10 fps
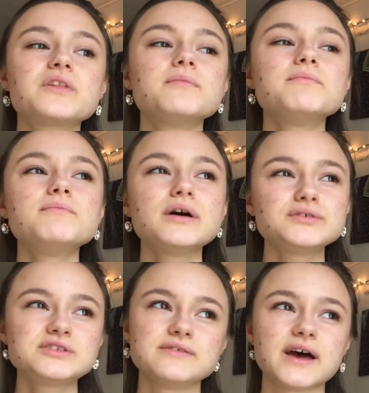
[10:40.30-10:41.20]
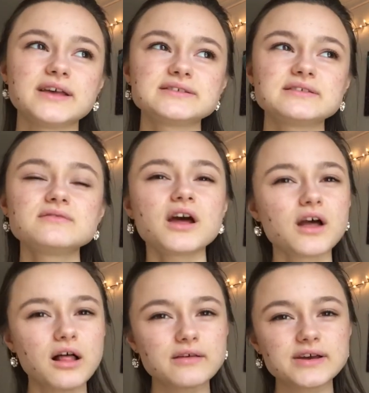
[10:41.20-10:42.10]
most of us,
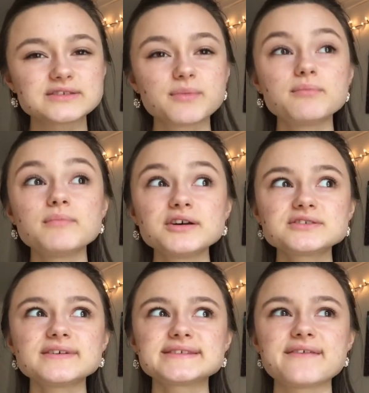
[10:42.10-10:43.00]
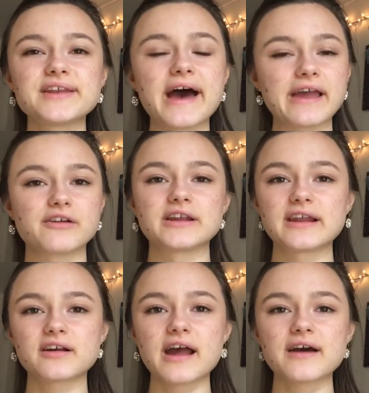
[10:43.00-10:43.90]
not all of us, but most of us have an iron at
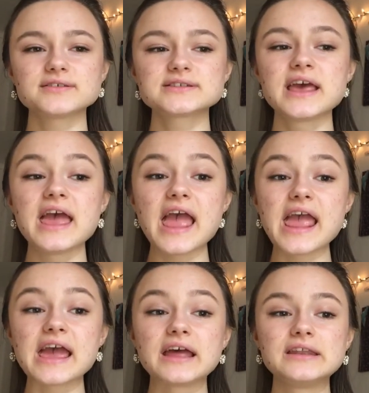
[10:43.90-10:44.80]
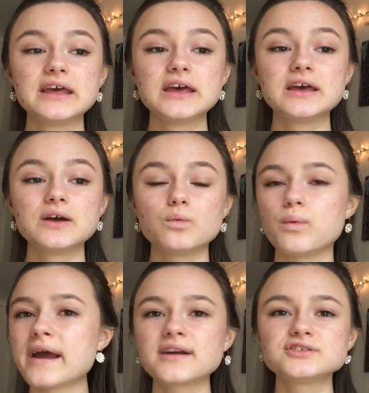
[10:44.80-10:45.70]
our house. And
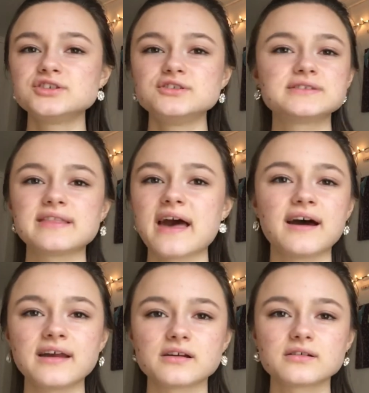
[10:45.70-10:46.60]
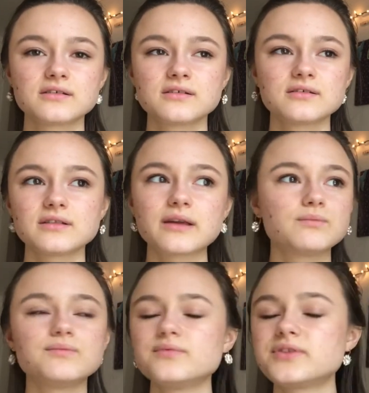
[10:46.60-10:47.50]
why aren't you using that iron? Like,
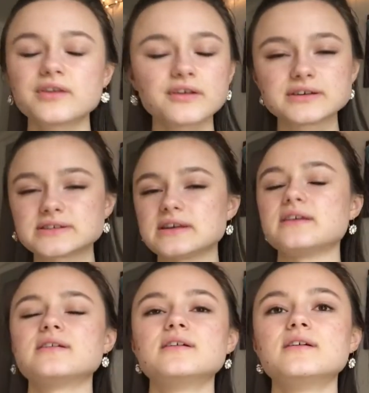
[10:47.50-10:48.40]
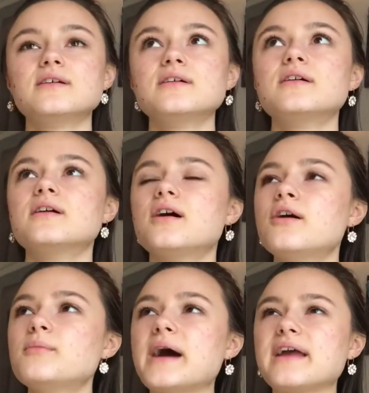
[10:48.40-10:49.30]
seriously.
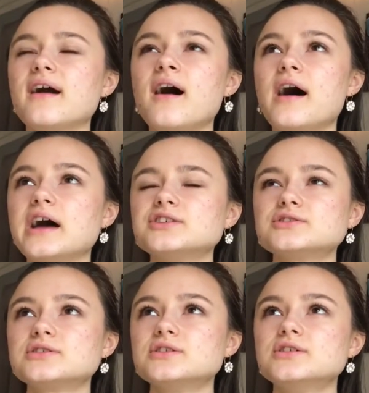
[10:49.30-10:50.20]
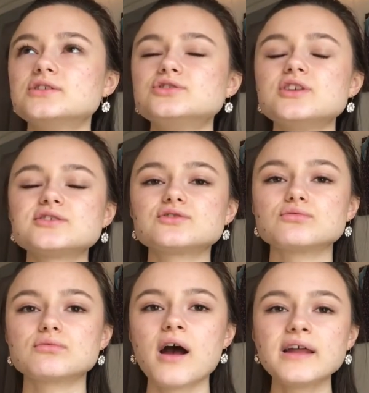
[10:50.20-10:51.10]
Oh my gosh. Just
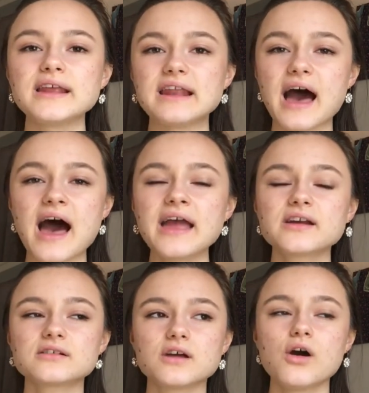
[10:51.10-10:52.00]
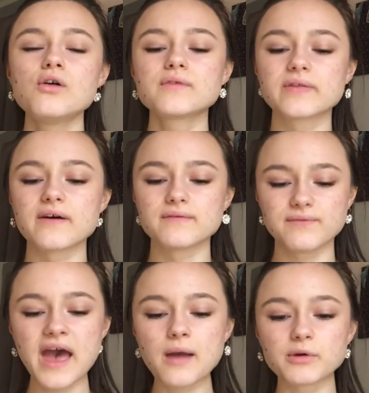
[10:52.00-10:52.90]
run an iron over the
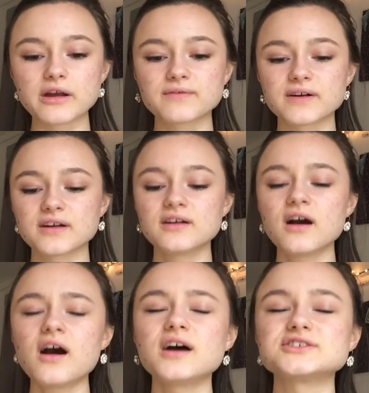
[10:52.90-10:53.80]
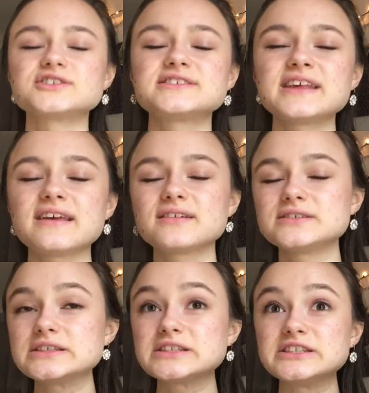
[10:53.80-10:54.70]
fabric, for gosh,
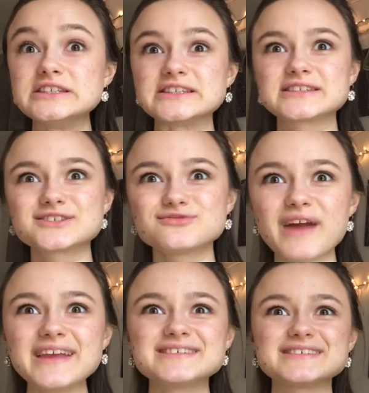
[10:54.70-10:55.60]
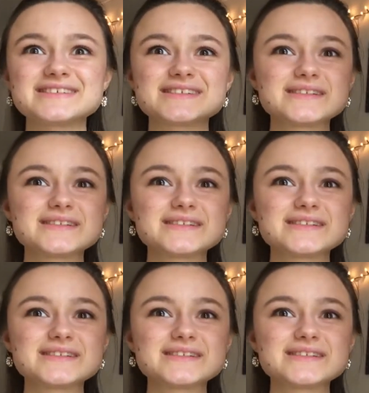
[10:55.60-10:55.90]
goodness gracious.